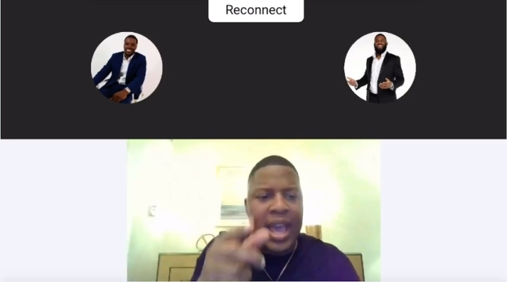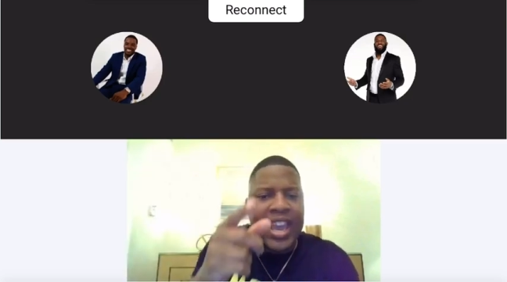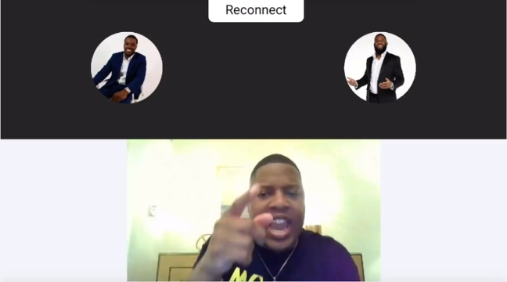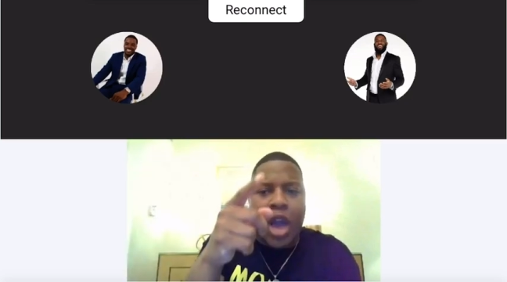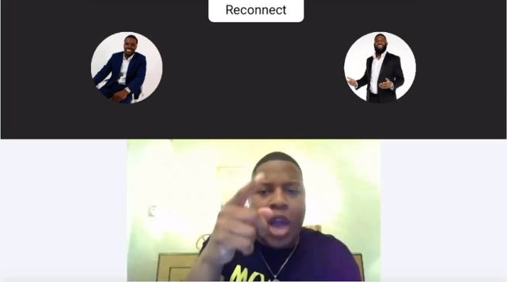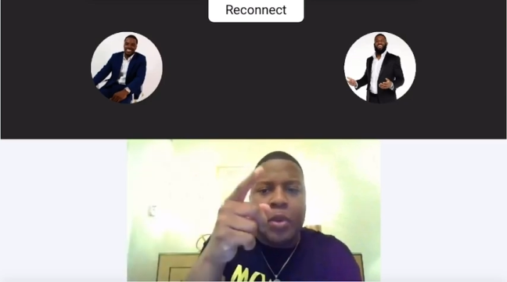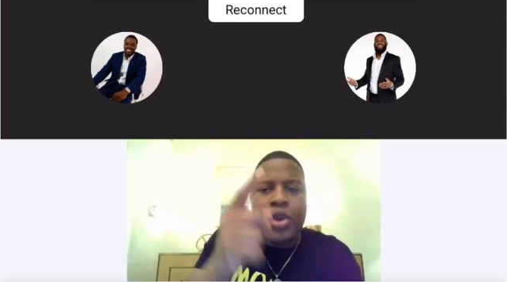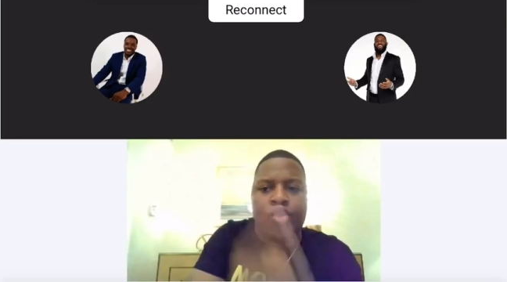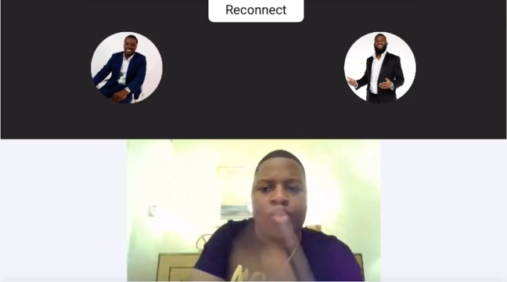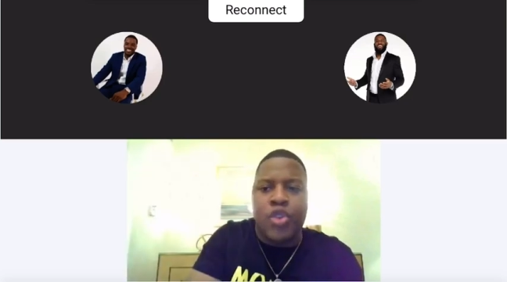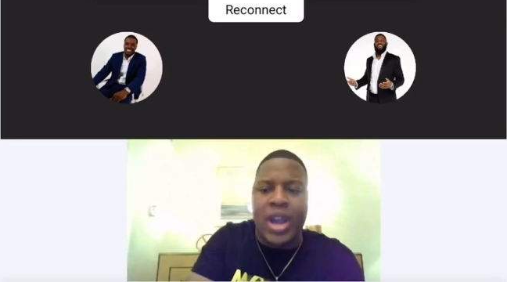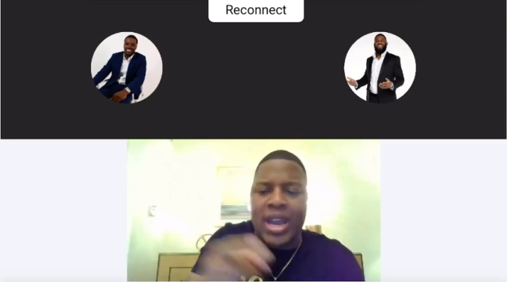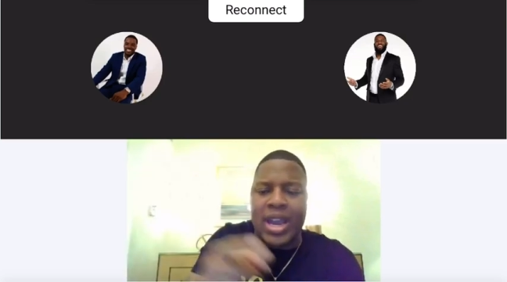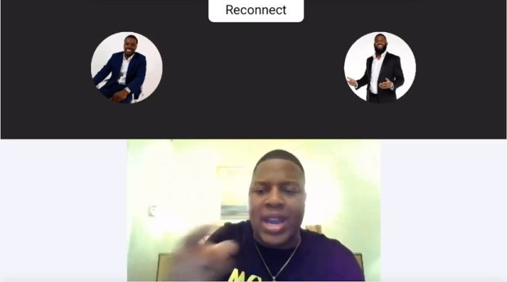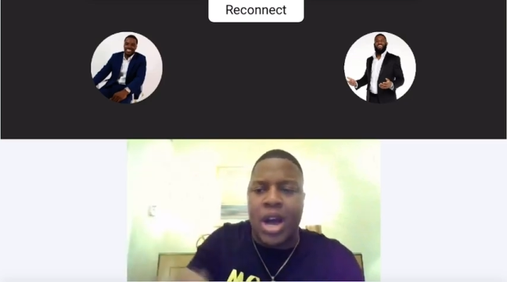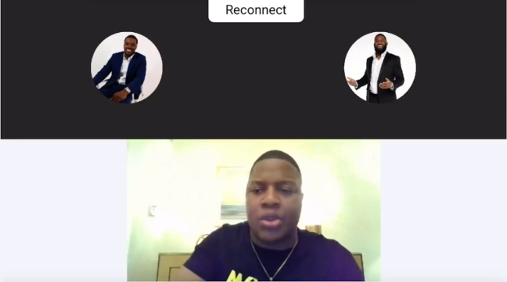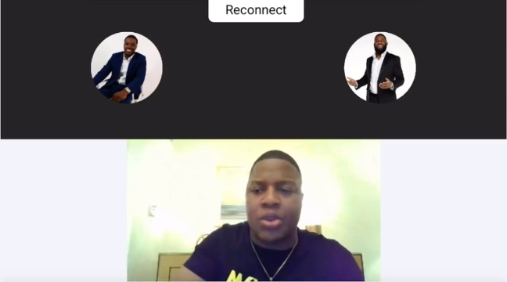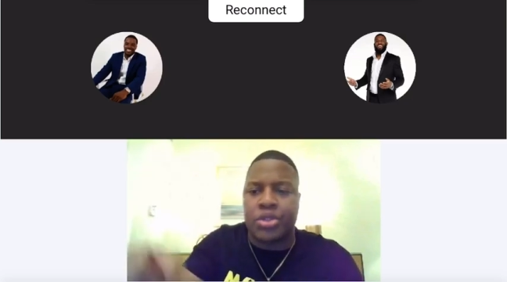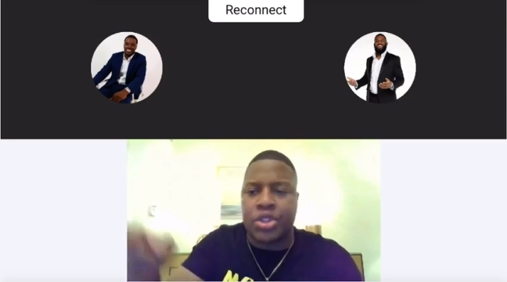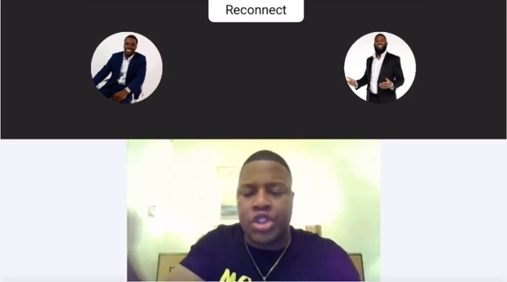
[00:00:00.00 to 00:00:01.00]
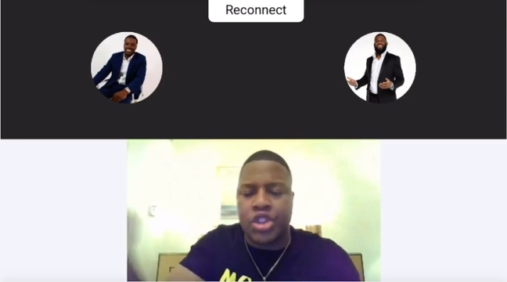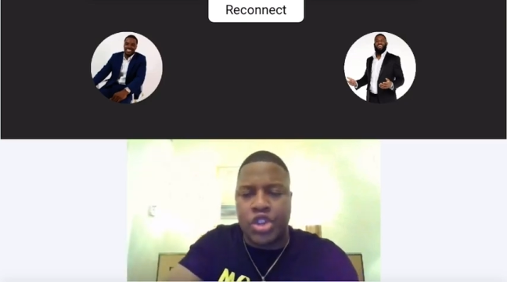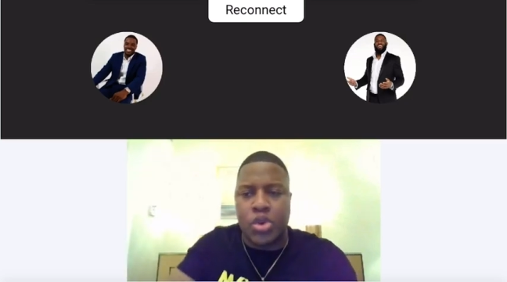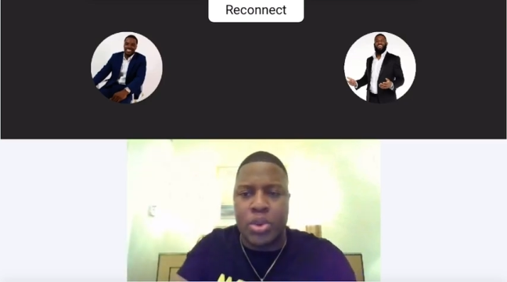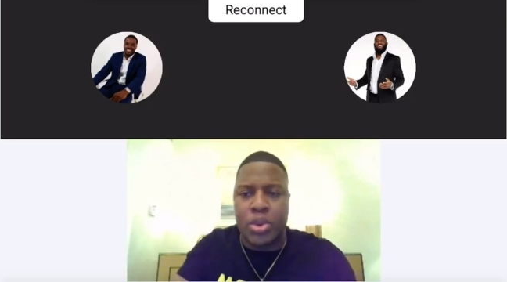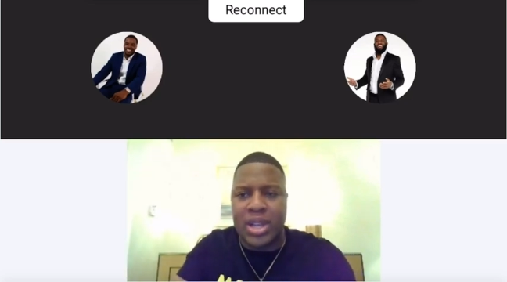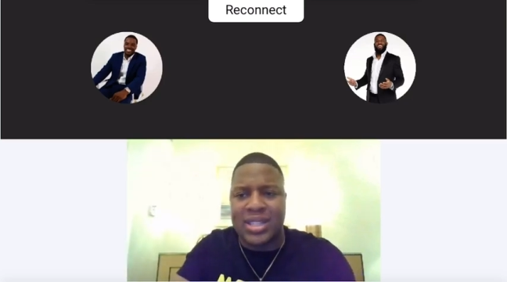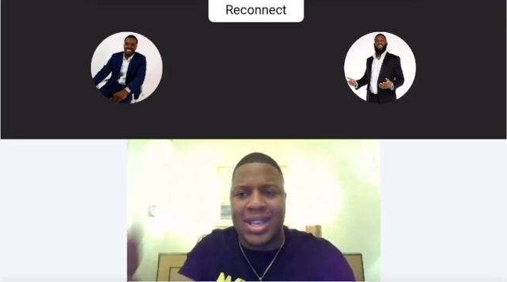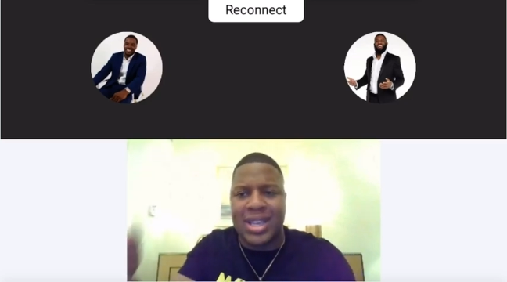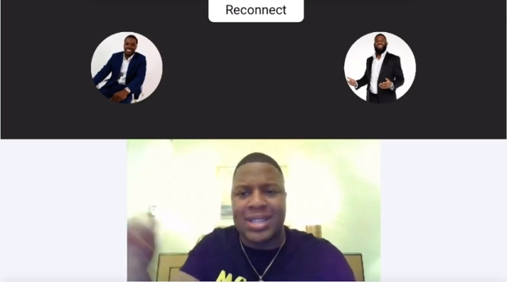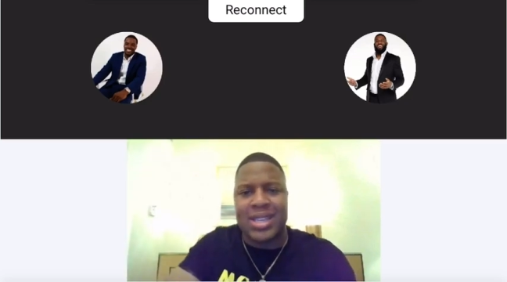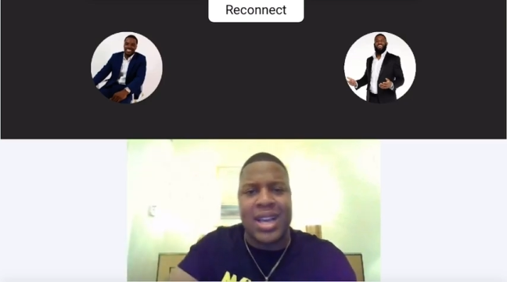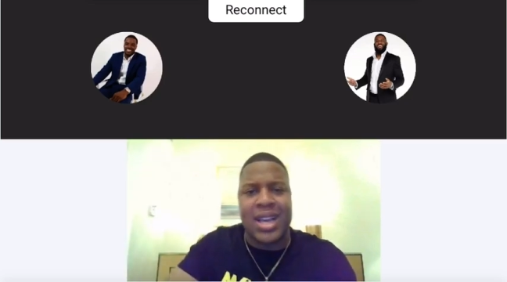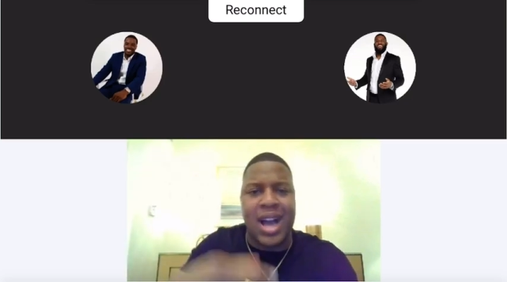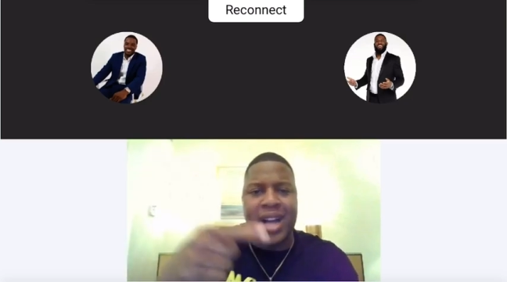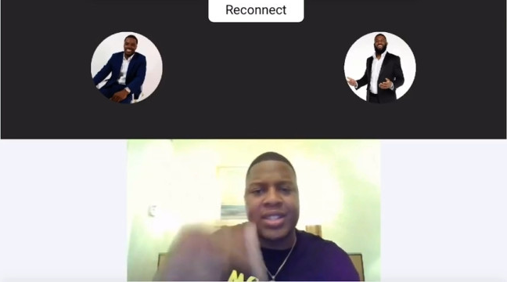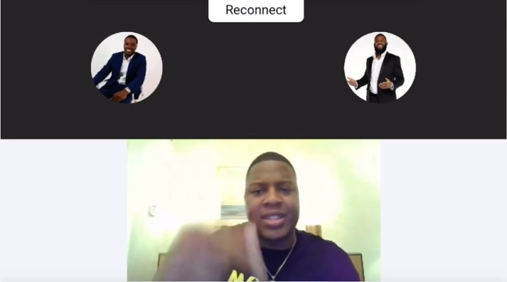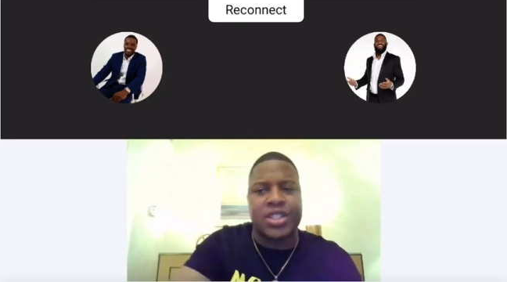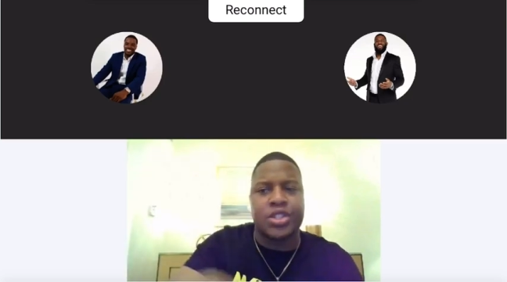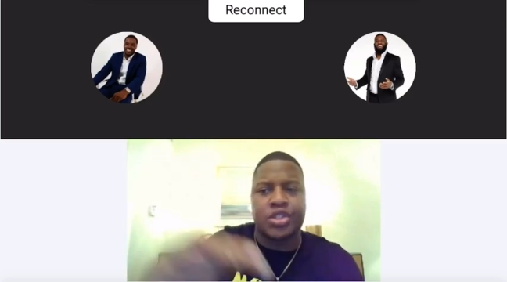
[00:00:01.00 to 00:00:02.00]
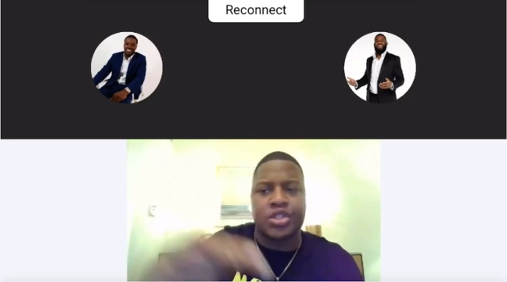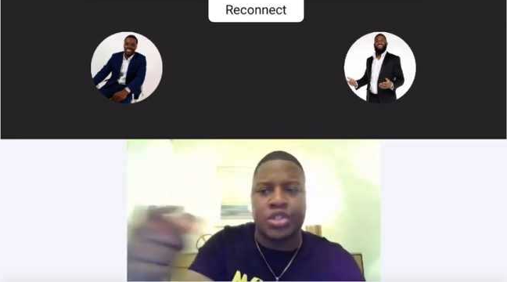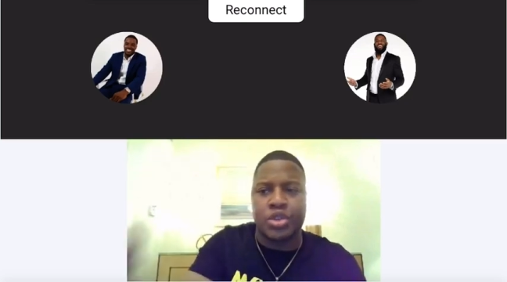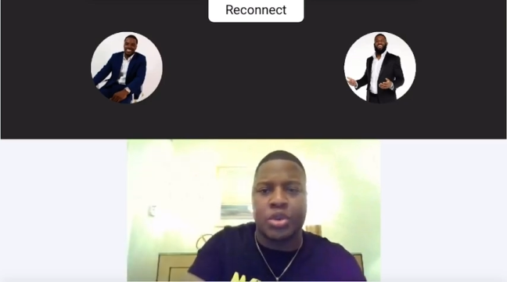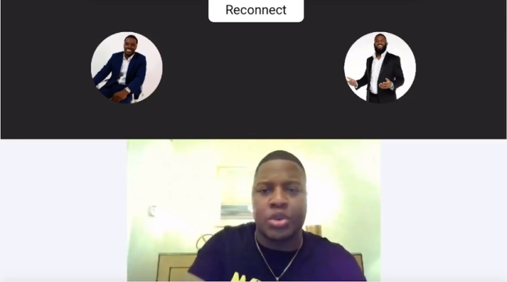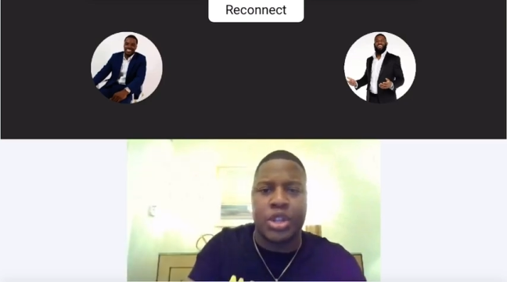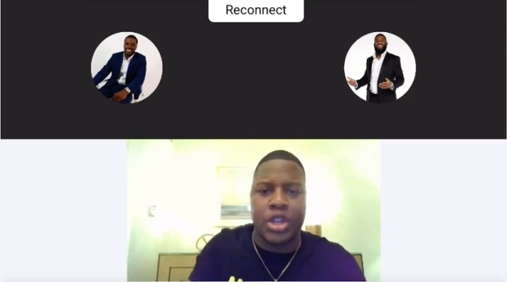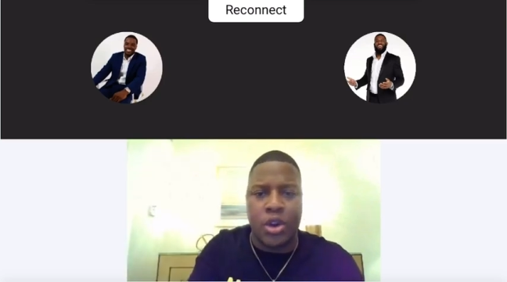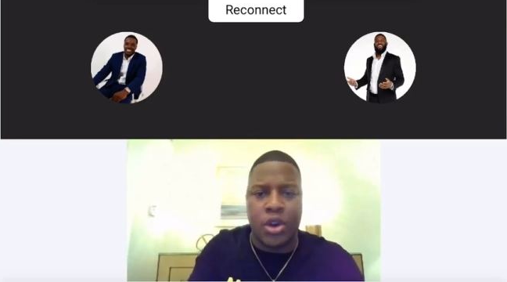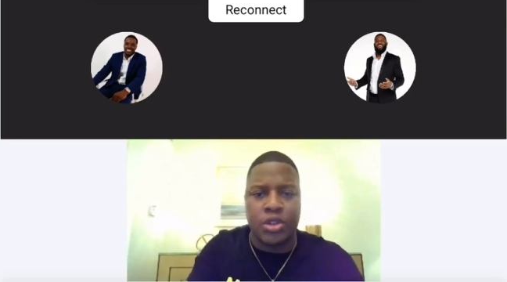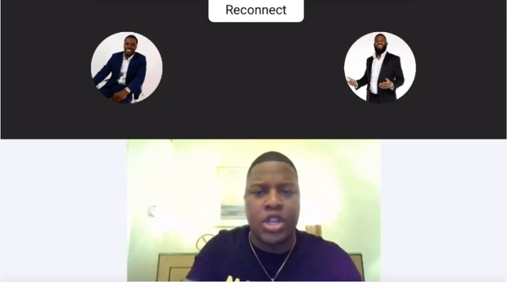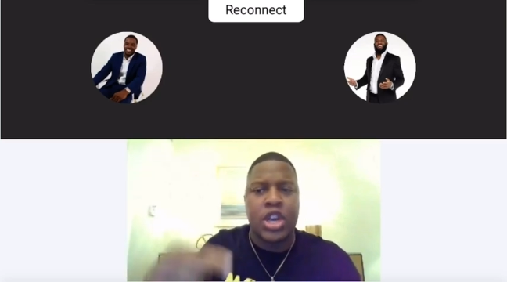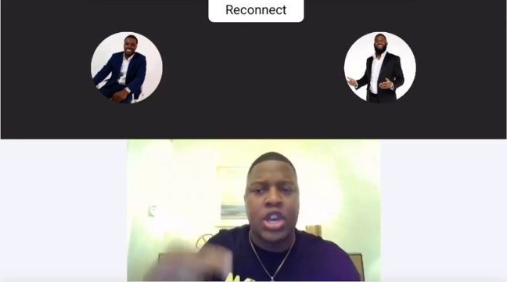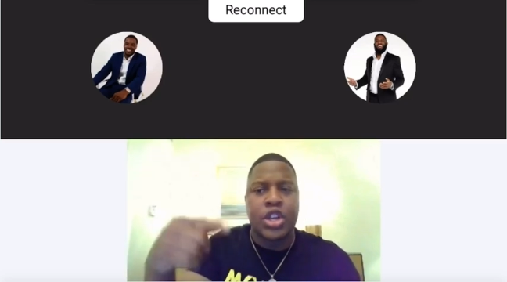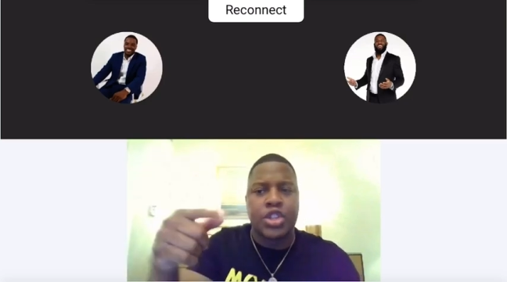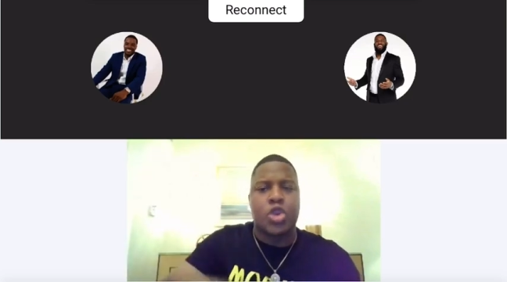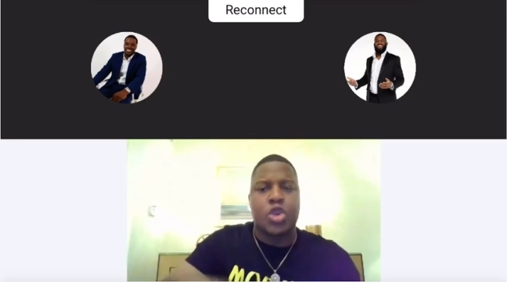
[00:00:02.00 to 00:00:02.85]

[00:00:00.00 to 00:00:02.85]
and now we renting out the units as content studios